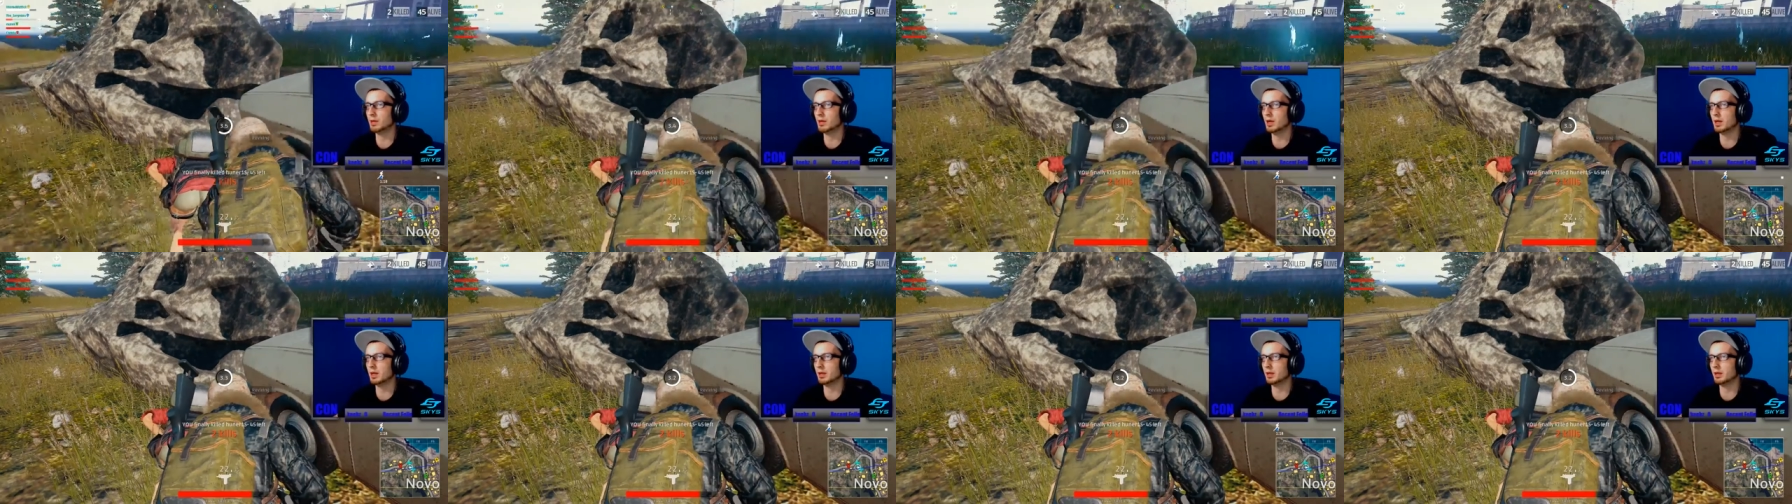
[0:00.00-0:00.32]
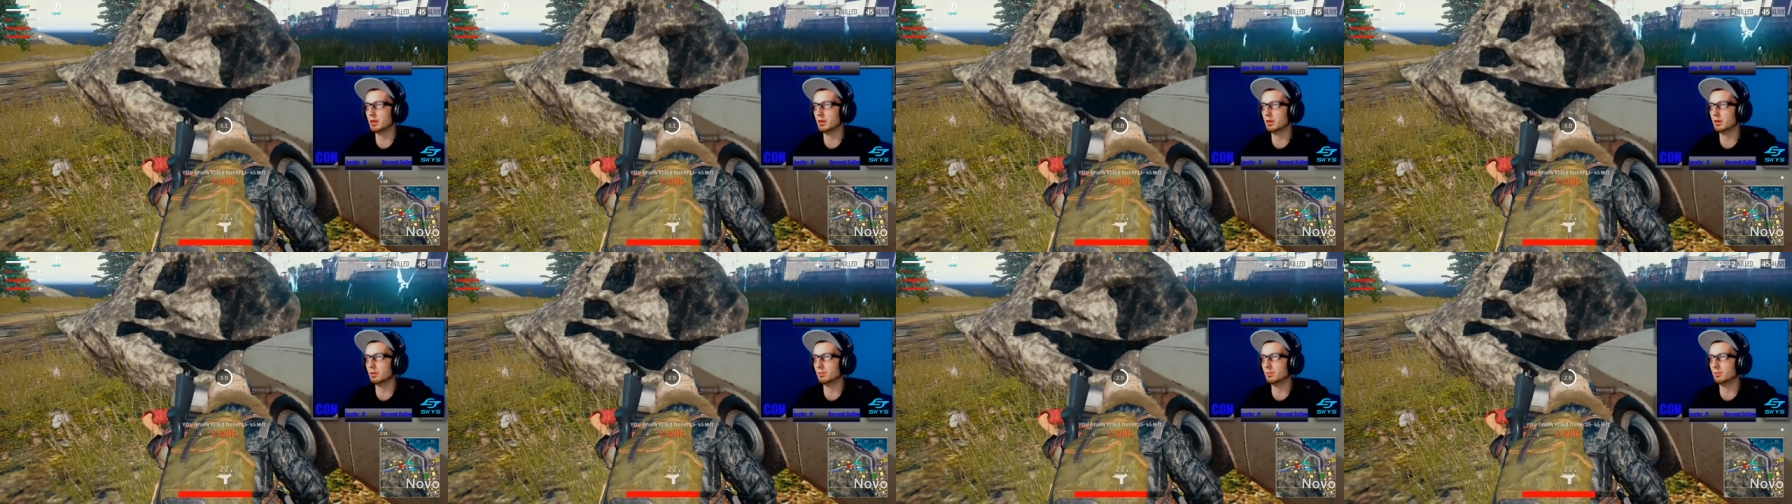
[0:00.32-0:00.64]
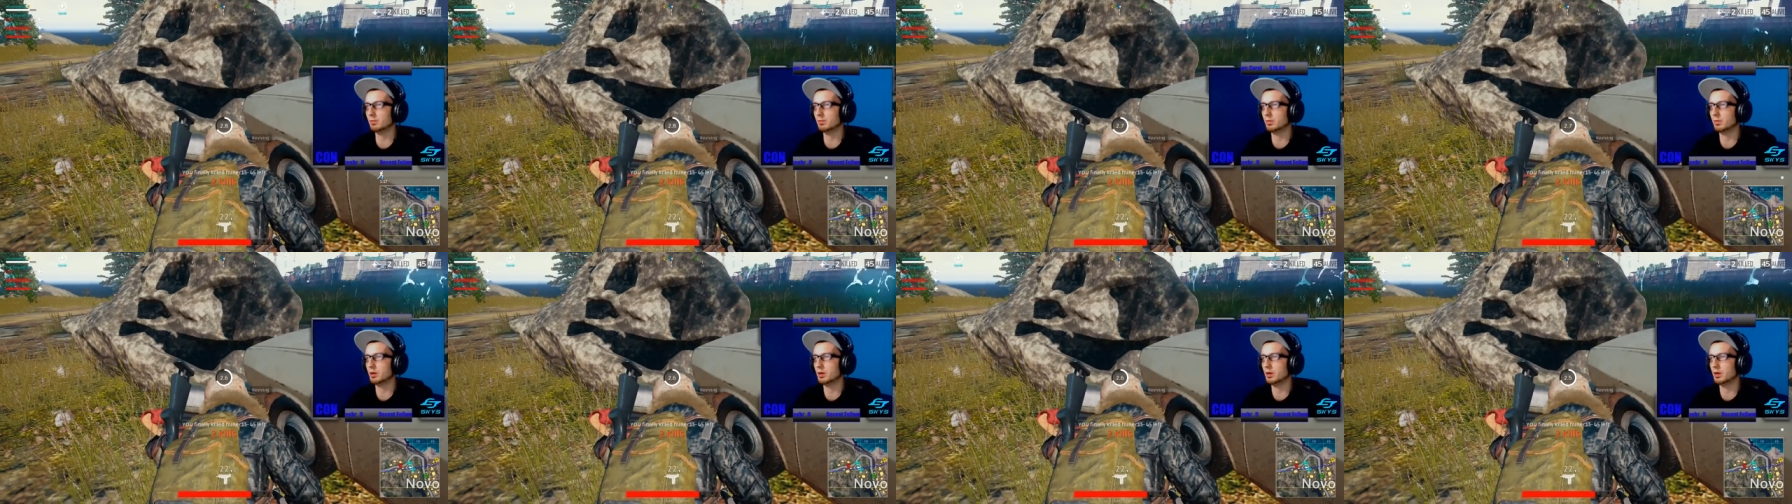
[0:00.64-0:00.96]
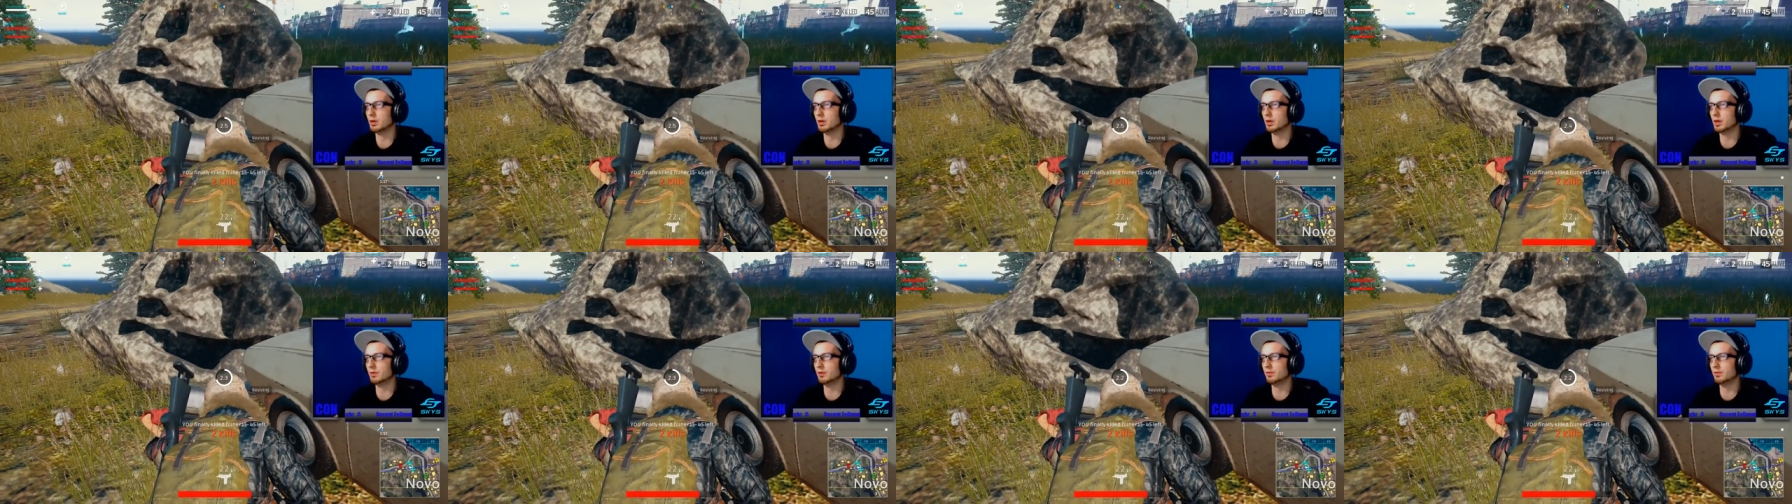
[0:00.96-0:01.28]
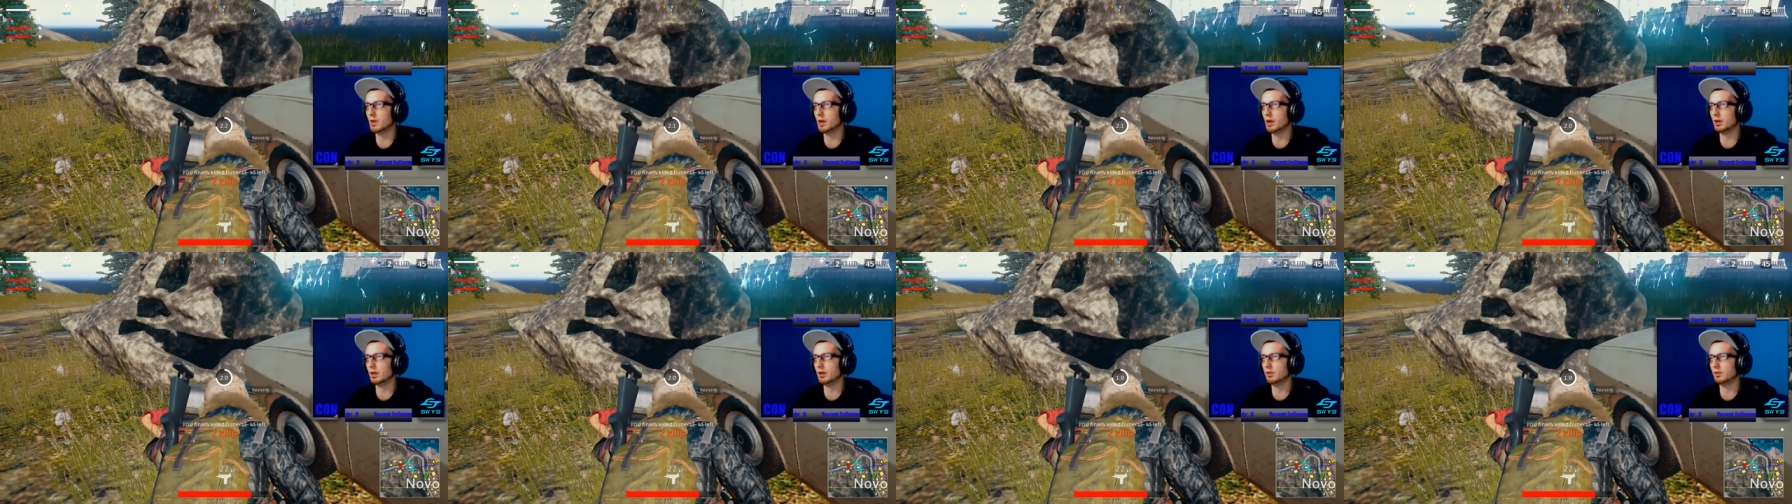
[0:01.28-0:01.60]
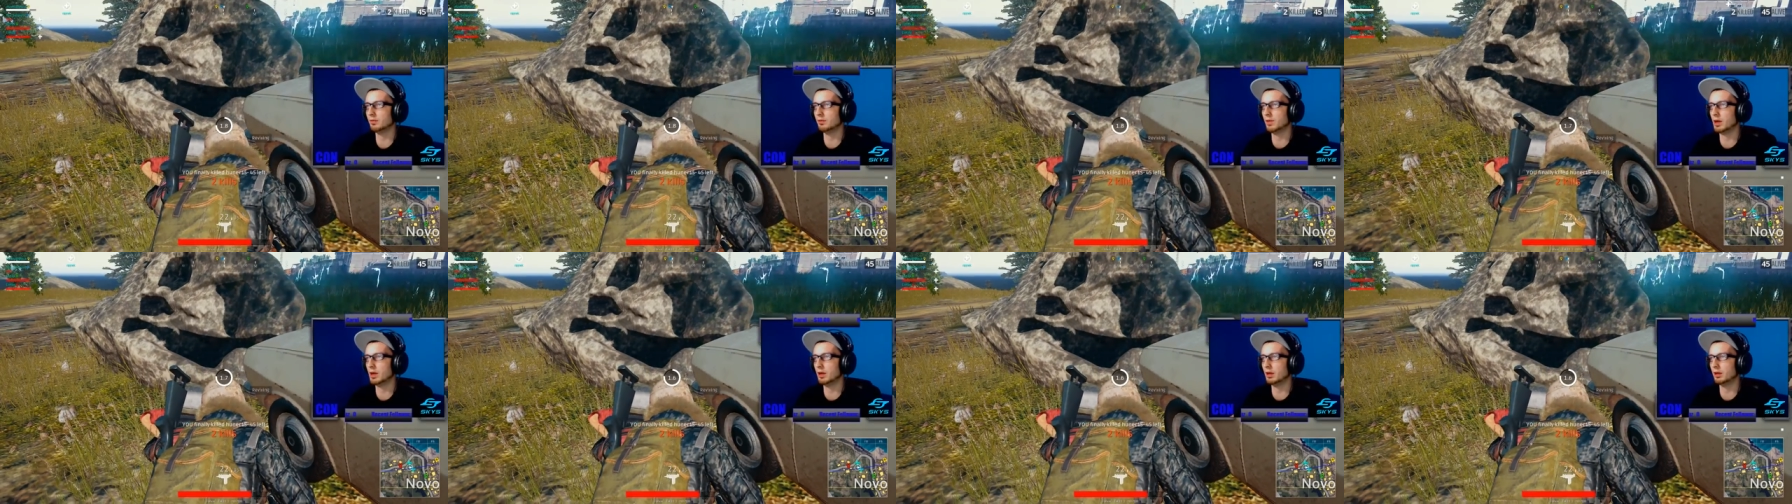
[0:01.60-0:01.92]
I can oh, kill pushing, him. That's One's fine, that's
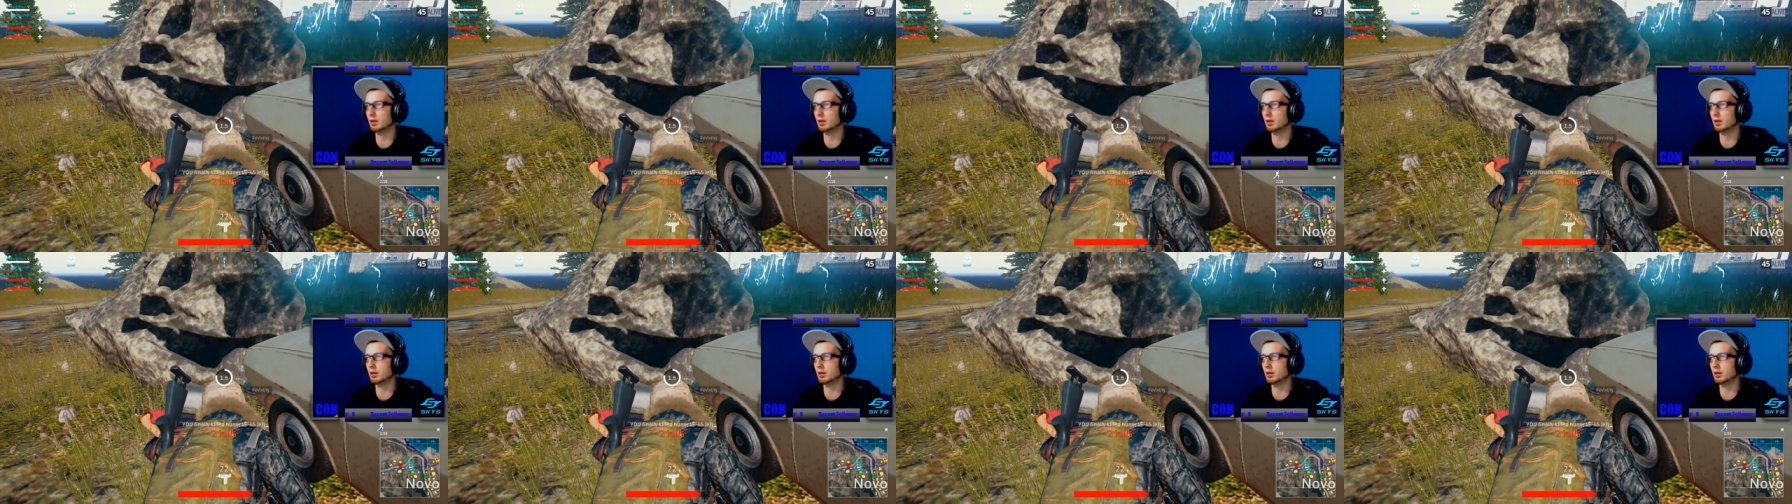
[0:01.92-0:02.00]
fine, that's